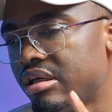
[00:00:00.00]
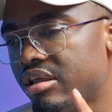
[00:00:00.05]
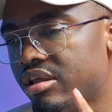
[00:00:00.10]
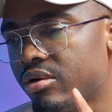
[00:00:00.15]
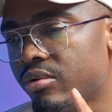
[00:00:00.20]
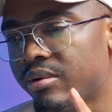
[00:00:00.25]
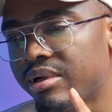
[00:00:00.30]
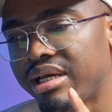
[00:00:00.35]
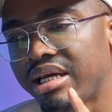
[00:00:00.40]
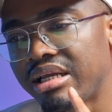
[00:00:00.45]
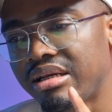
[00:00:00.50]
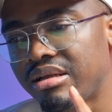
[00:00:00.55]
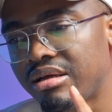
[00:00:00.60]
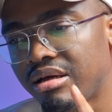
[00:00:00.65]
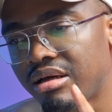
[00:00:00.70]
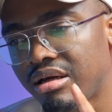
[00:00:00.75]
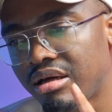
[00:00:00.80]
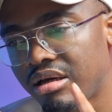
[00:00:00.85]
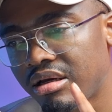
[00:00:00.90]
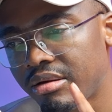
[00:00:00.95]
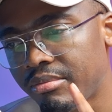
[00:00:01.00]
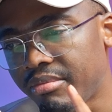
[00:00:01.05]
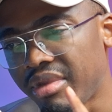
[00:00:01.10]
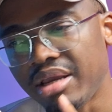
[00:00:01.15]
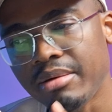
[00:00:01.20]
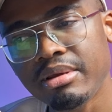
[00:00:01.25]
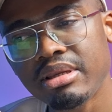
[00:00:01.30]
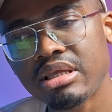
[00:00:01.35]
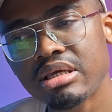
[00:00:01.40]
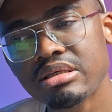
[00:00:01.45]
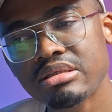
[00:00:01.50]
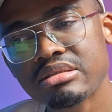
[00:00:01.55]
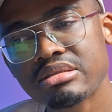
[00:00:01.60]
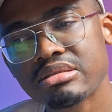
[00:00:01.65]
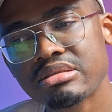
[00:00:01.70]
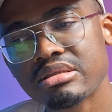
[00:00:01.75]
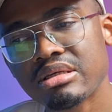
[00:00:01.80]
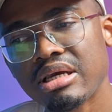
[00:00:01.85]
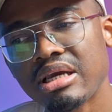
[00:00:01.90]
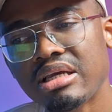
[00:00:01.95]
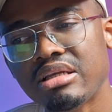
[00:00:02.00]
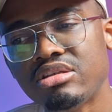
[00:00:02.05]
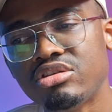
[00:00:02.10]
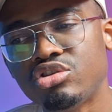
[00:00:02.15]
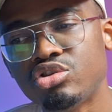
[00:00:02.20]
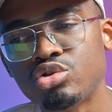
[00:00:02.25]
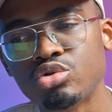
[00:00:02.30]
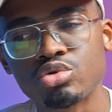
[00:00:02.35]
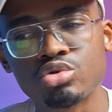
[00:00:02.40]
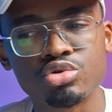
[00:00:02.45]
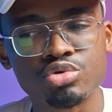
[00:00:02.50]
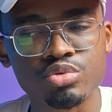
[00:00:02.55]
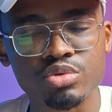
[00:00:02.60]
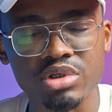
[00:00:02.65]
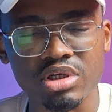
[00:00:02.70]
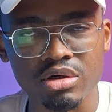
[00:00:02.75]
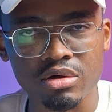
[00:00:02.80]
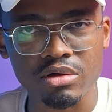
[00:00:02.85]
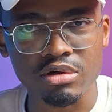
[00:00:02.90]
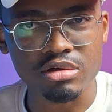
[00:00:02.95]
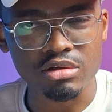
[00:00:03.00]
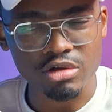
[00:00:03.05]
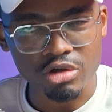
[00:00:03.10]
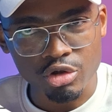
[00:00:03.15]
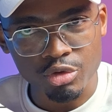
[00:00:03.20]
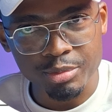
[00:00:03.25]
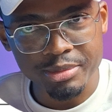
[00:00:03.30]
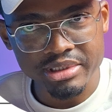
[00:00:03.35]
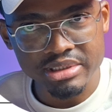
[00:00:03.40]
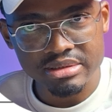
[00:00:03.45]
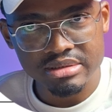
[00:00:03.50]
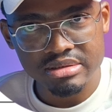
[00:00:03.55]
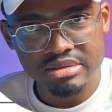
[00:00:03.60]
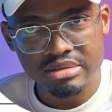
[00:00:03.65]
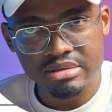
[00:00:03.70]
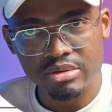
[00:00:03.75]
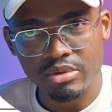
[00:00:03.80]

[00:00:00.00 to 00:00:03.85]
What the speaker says: You will get maybe this and 2-3 other documents,